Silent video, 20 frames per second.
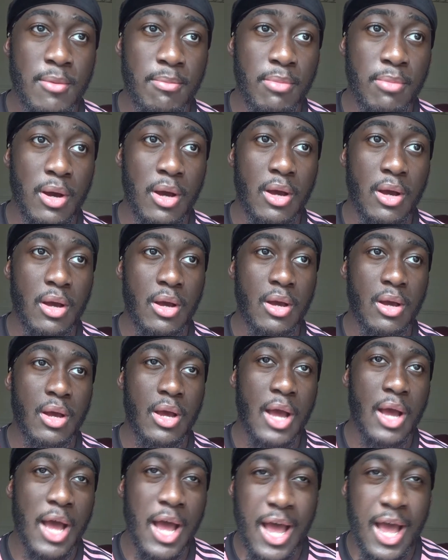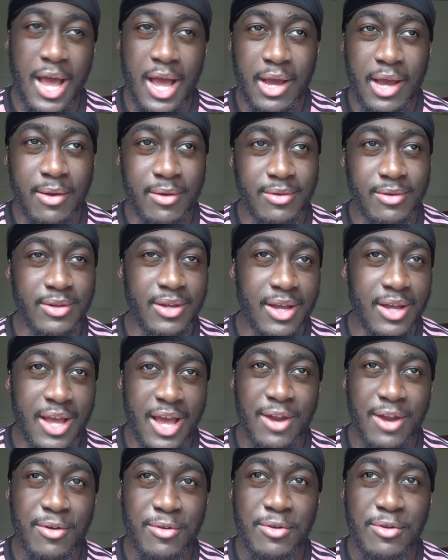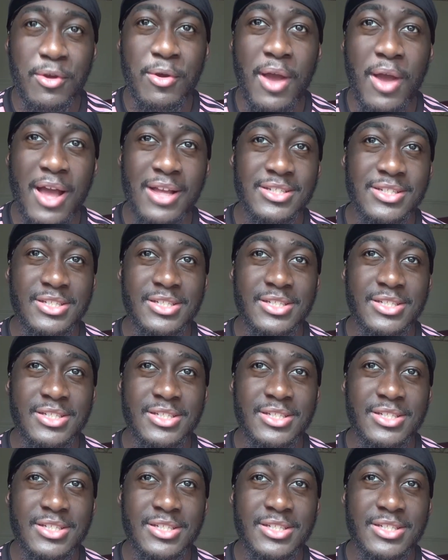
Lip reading: But I don't know, I